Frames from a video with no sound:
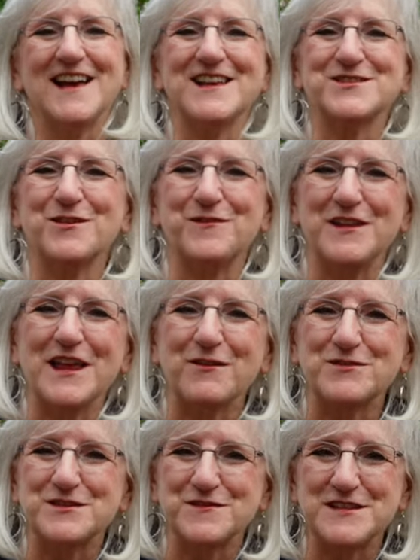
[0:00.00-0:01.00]
So if you like
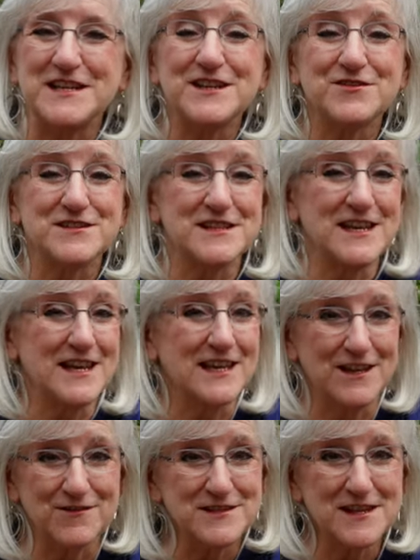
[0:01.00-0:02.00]
what you've seen here today,
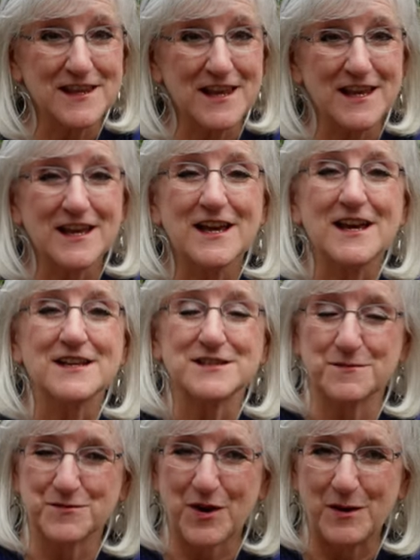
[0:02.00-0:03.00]
give us a like,
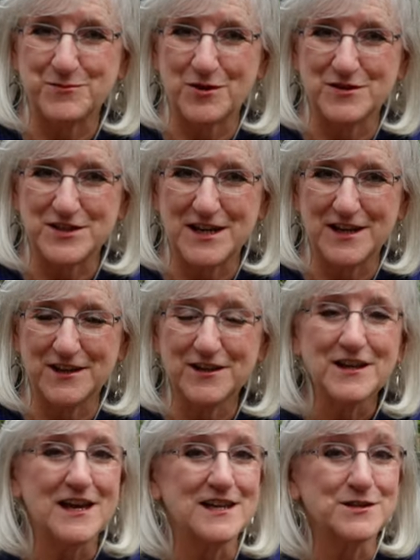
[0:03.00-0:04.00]
subscribe to our channel,
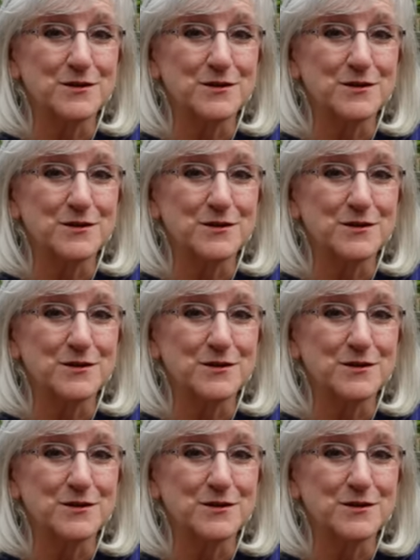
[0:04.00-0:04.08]
and